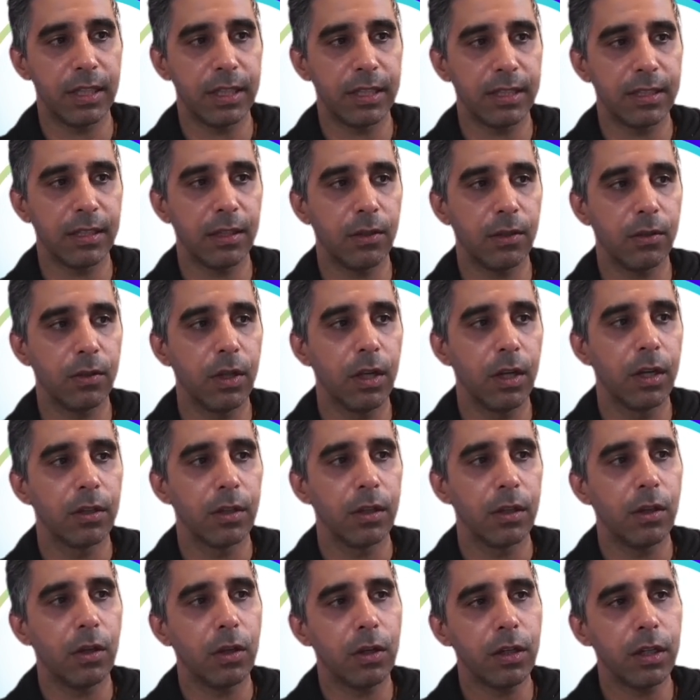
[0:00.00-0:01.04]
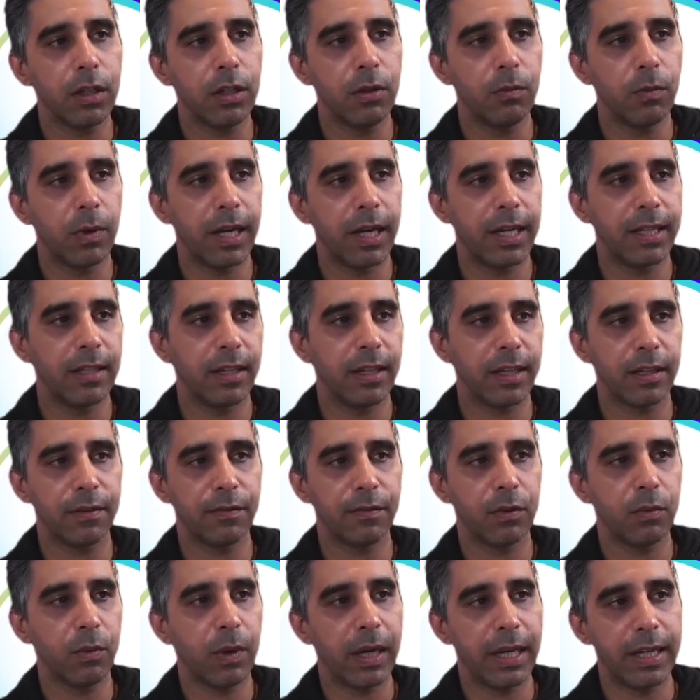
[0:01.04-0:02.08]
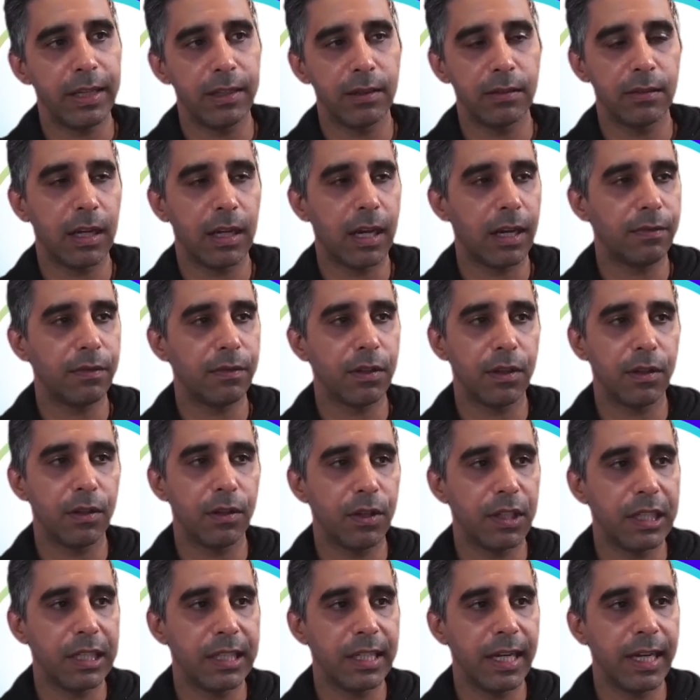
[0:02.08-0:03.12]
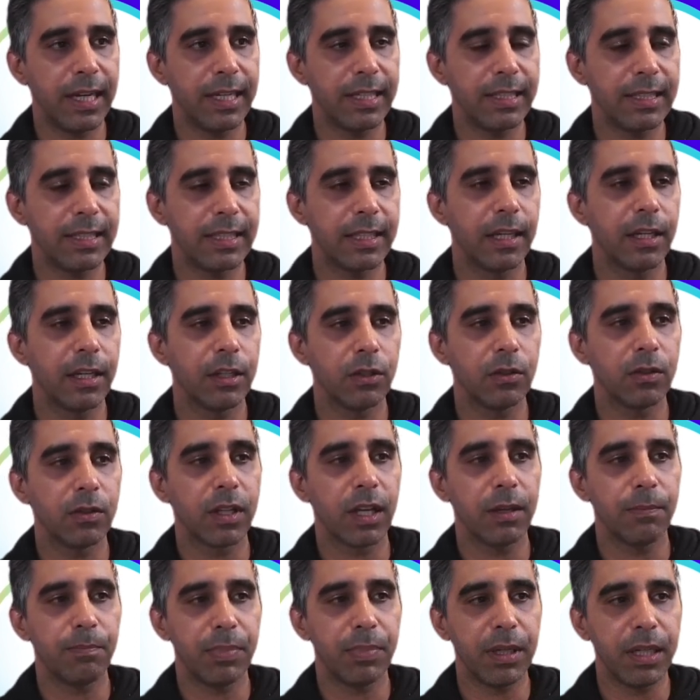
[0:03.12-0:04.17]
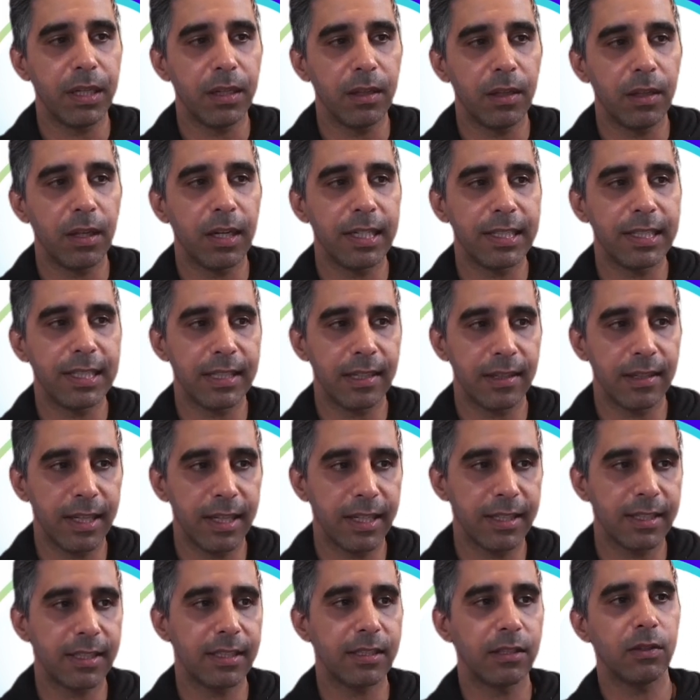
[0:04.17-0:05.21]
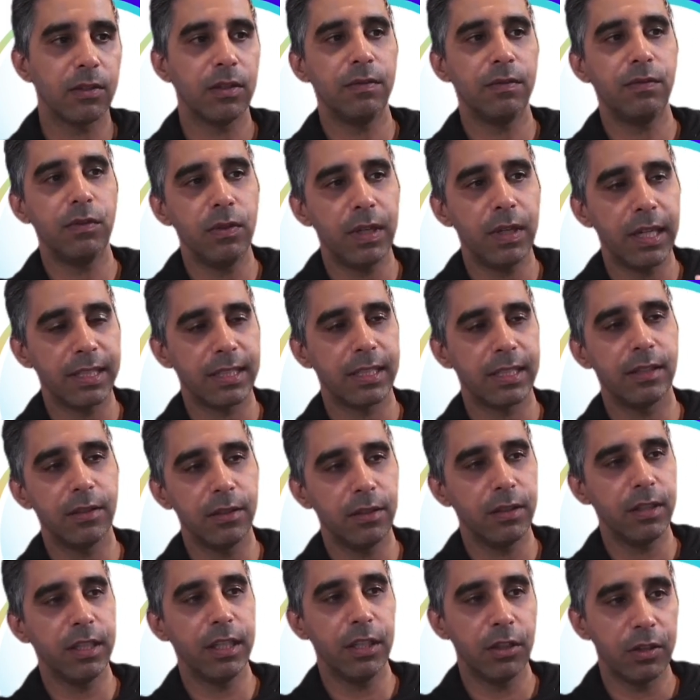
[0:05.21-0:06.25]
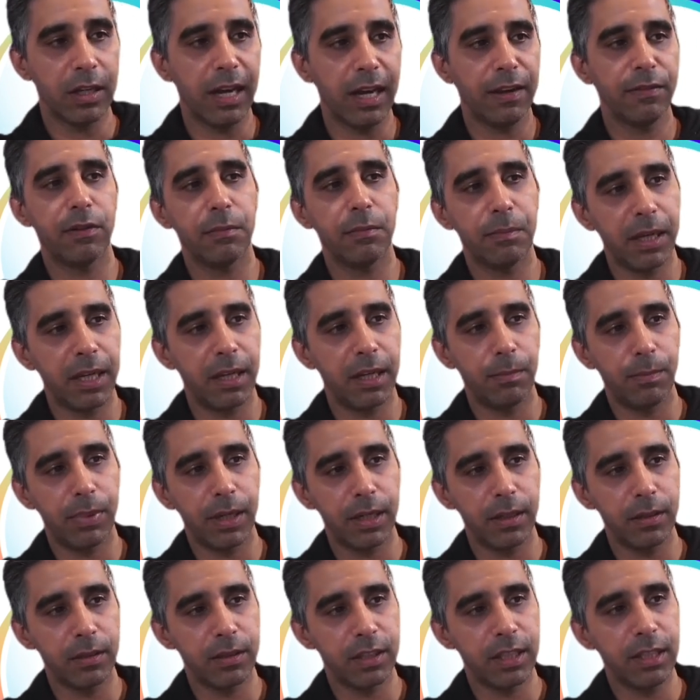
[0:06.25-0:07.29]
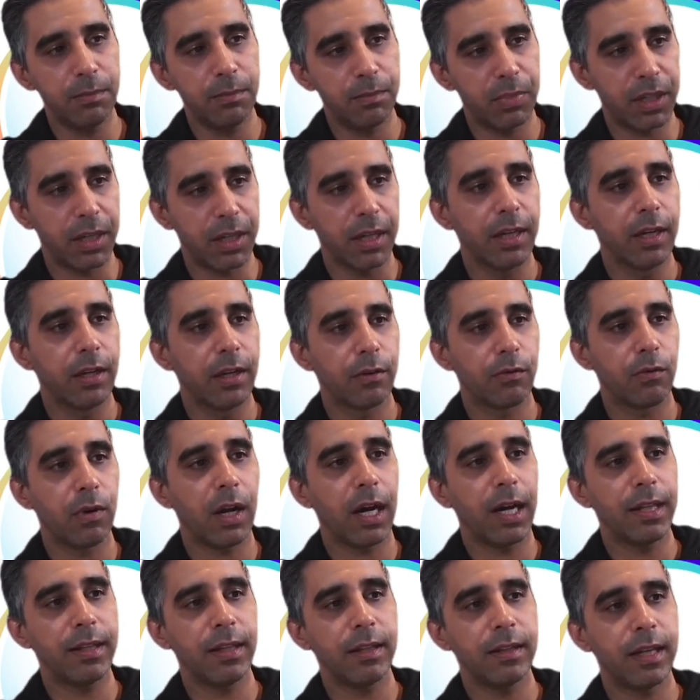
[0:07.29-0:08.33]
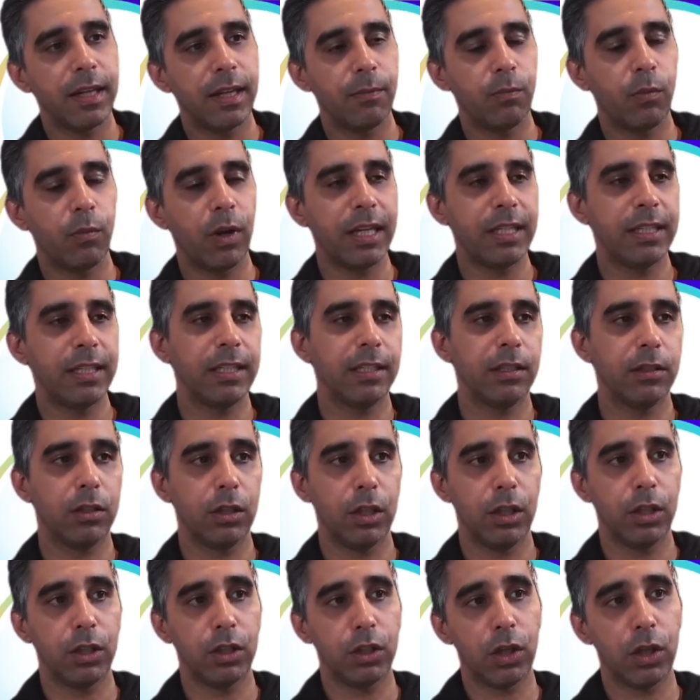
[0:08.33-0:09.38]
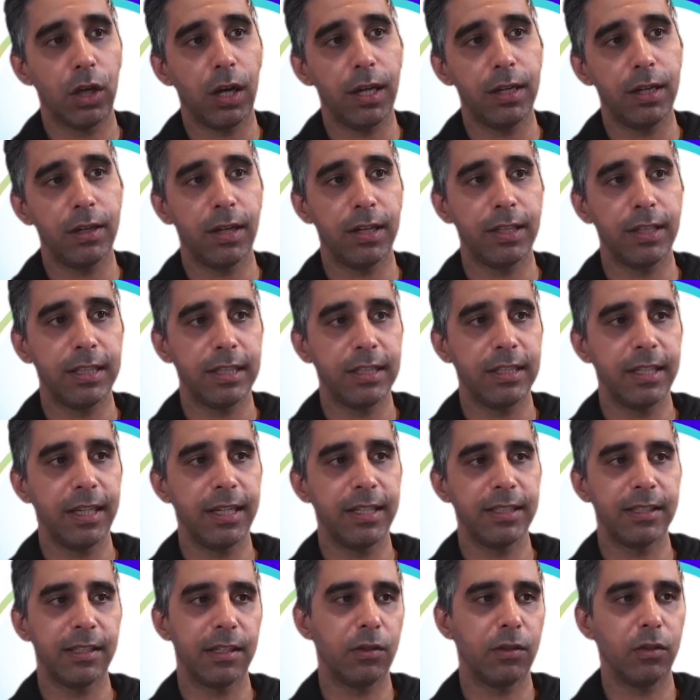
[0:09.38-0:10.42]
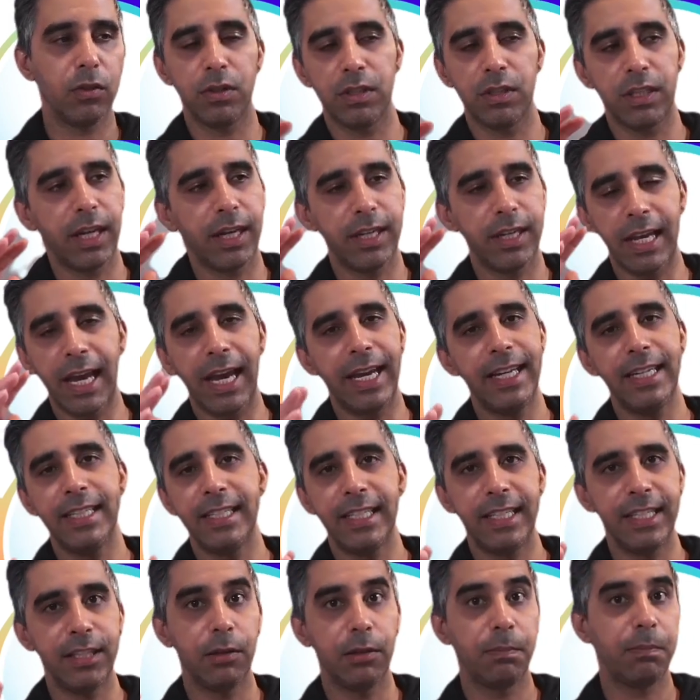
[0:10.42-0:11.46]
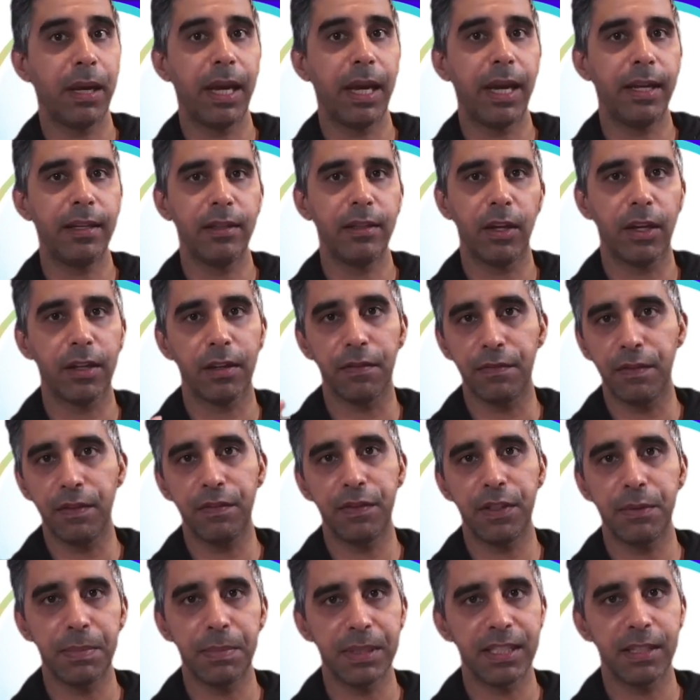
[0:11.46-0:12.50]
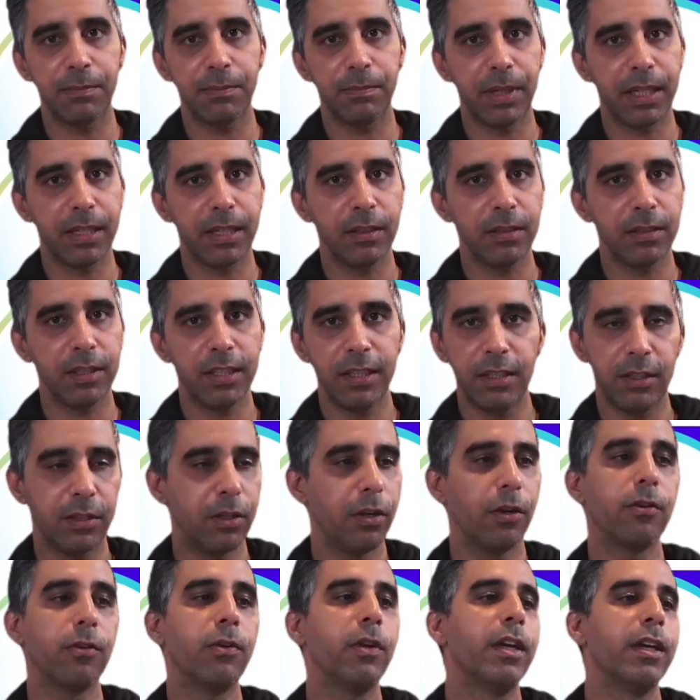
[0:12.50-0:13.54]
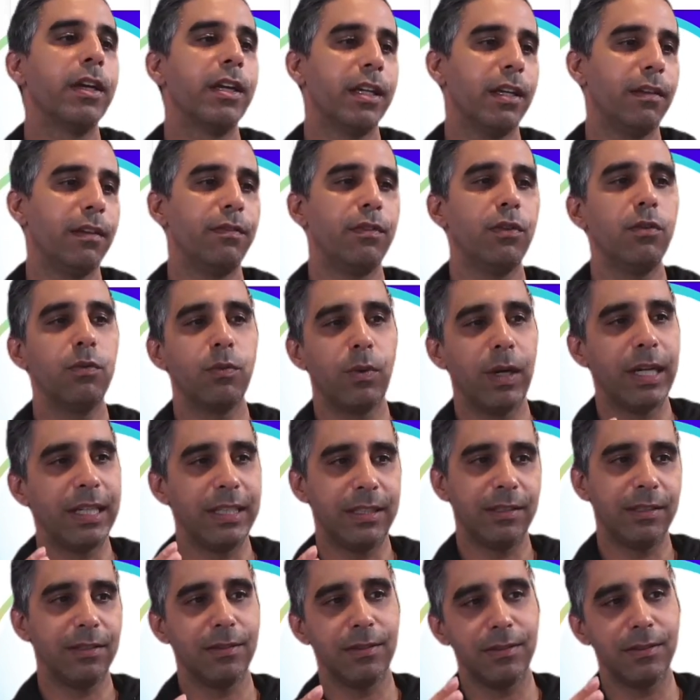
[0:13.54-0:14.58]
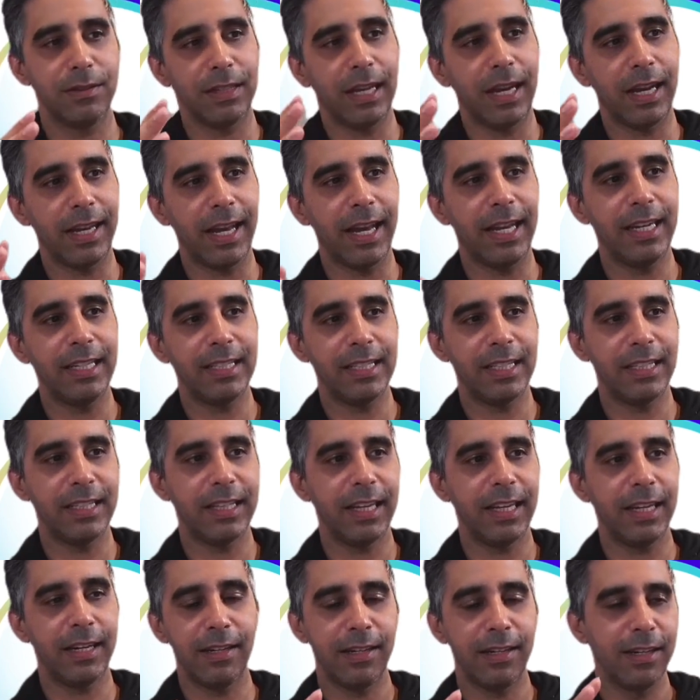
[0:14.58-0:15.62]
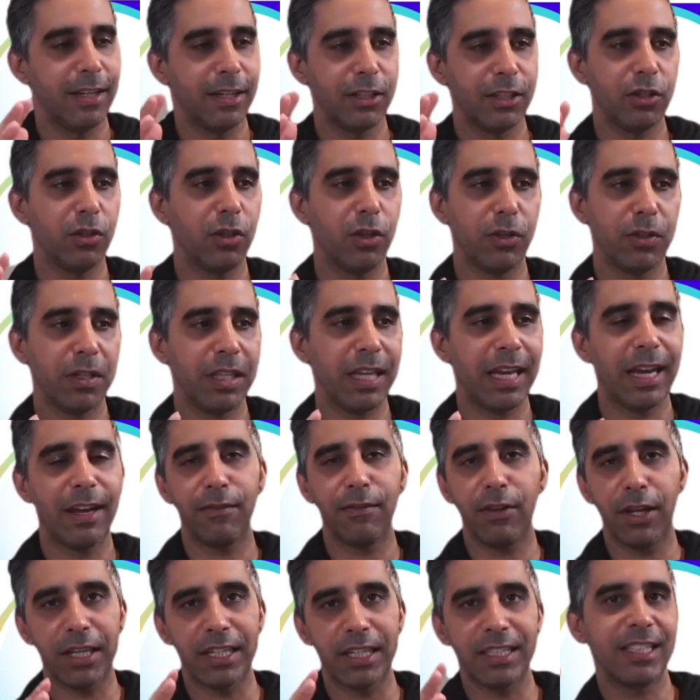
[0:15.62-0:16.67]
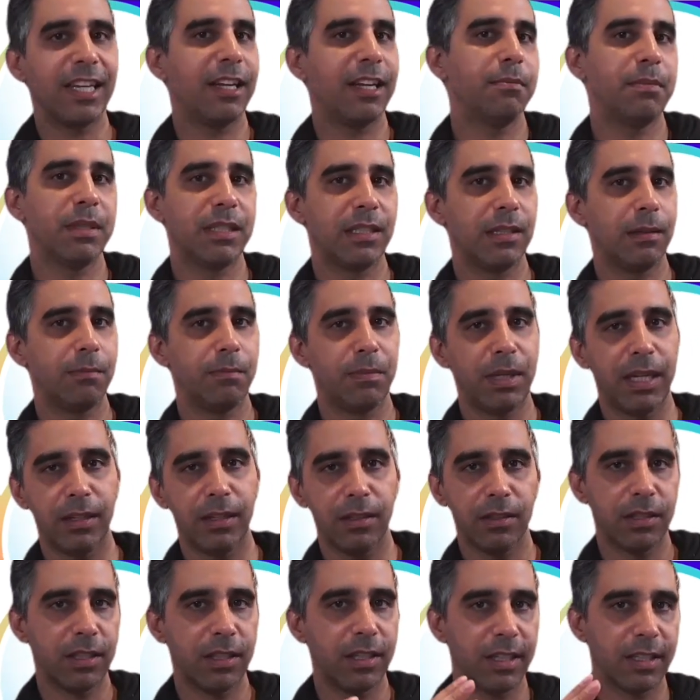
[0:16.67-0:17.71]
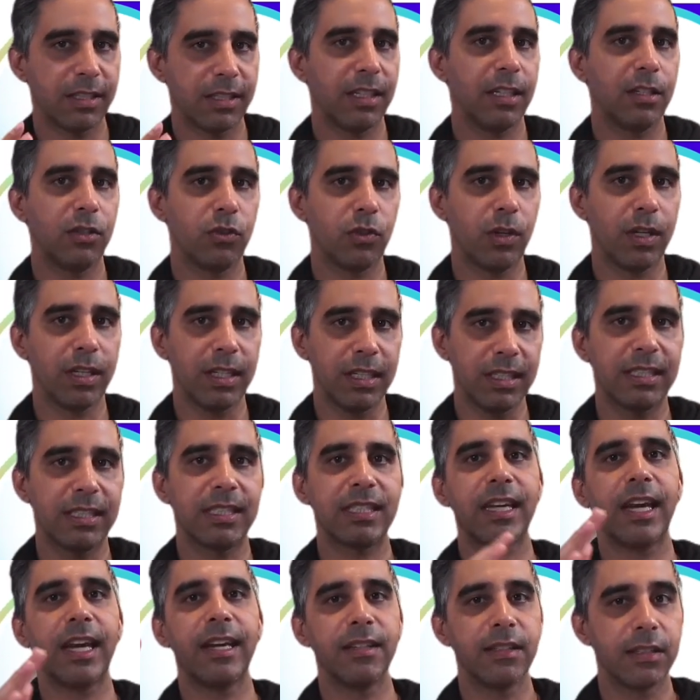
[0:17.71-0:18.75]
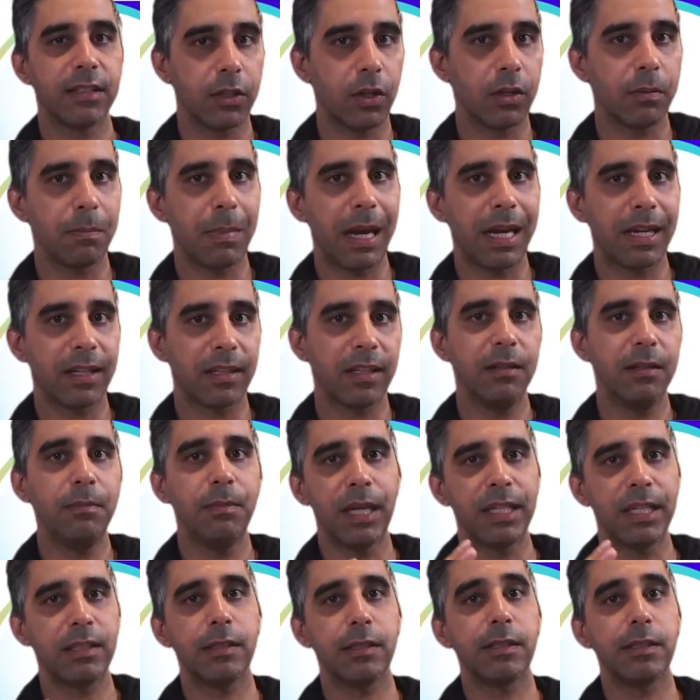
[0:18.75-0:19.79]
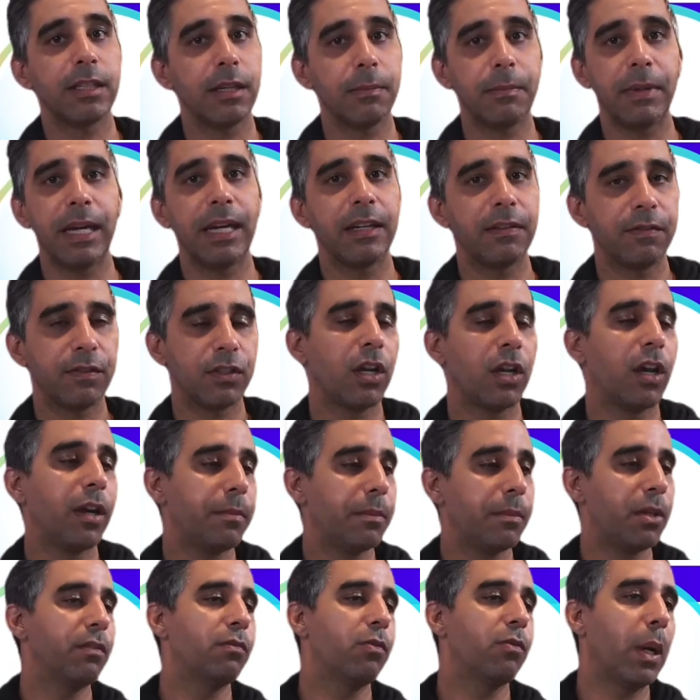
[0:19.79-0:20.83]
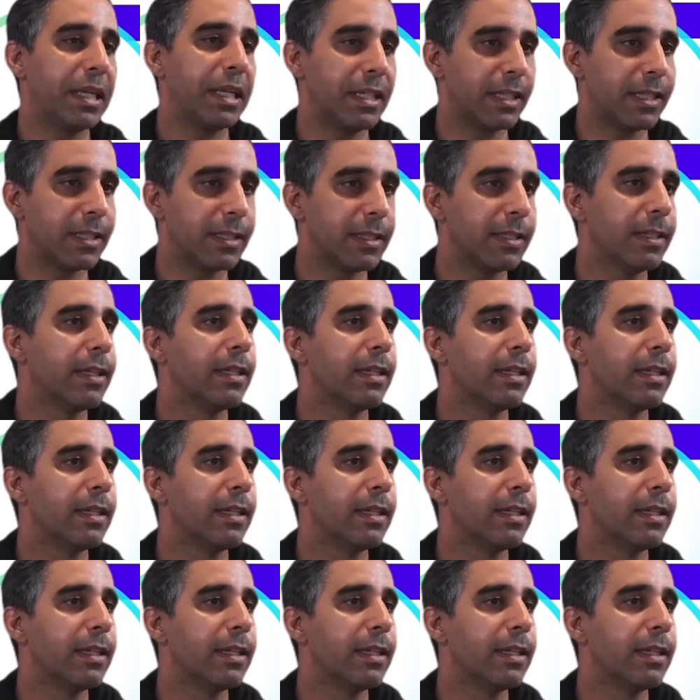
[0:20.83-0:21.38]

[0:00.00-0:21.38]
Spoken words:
So the longer you wait, like if you wait after 30 days, you'll get penalized less. So if you exit early, you have to pay a penalty, but rather than waiting the entire 90 days and on day 80, you pay like a 50% penalty. No, if you wait till day 80, then you'll only have like a 10% penalty, etc. It scales automatically based on the amount of time you've waited.